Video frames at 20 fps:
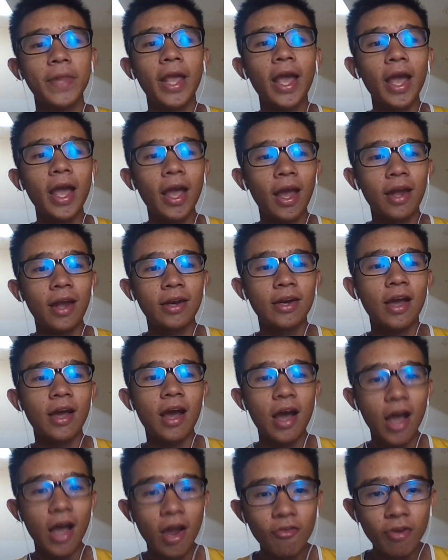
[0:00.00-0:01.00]
and
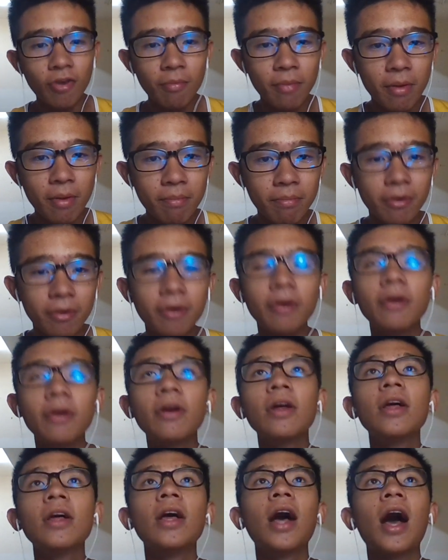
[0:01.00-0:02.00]
I remember
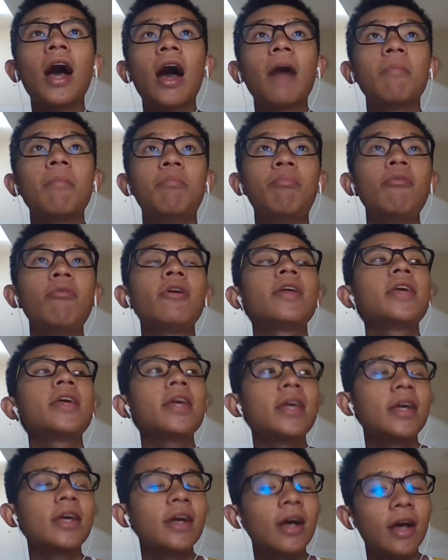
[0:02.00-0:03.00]

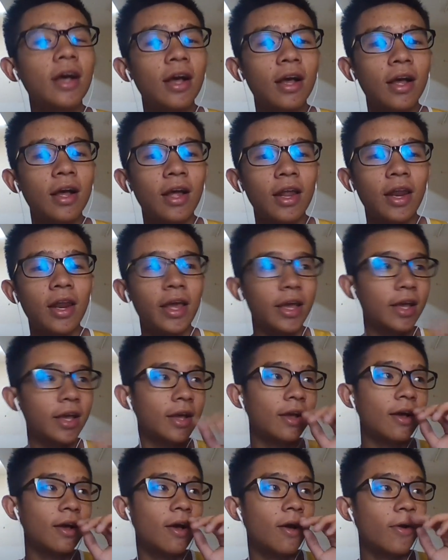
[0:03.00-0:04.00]
bringing like,
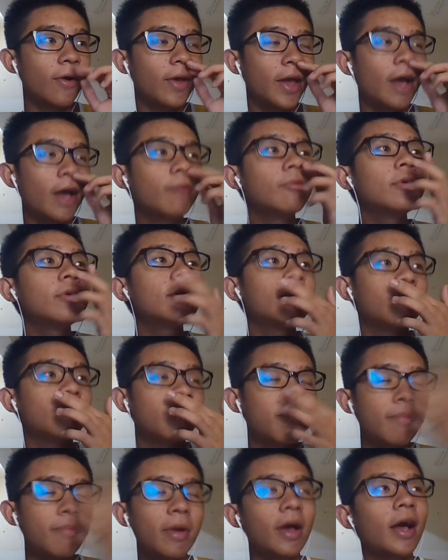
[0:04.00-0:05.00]
okay, I
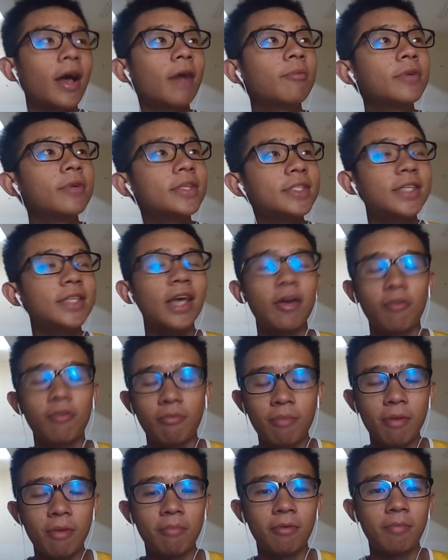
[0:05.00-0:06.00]
wouldn't say I
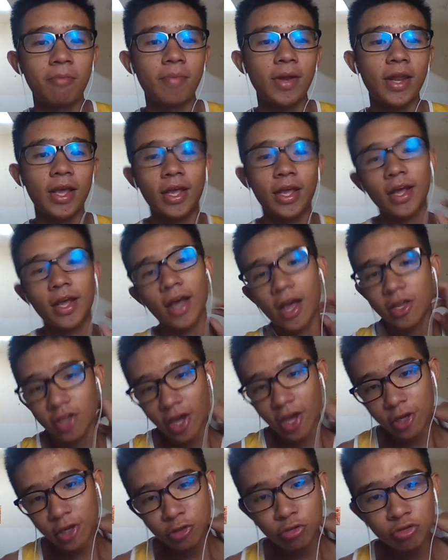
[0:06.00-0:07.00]
remember, but like I
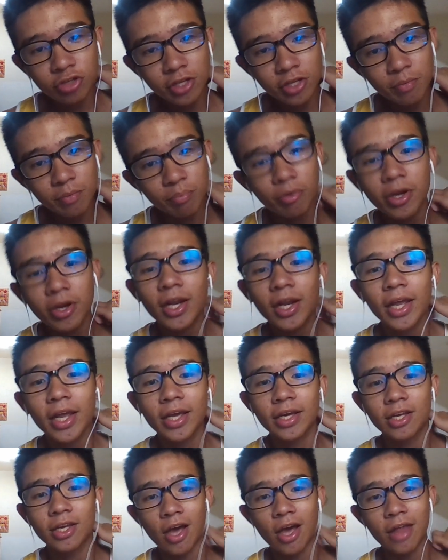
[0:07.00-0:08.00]
usually bring like
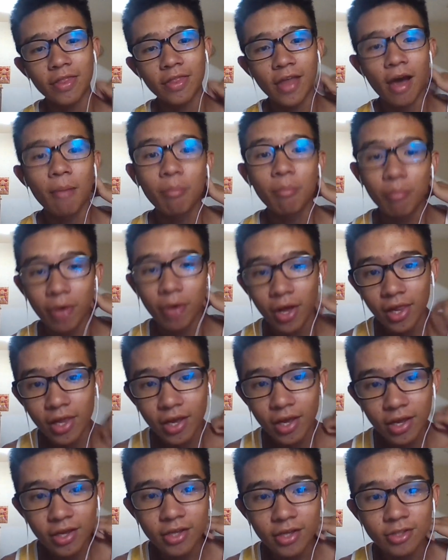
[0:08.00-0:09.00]
an
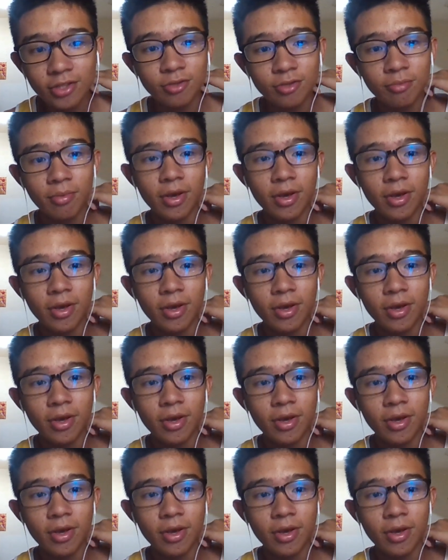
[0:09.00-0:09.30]
umbrella into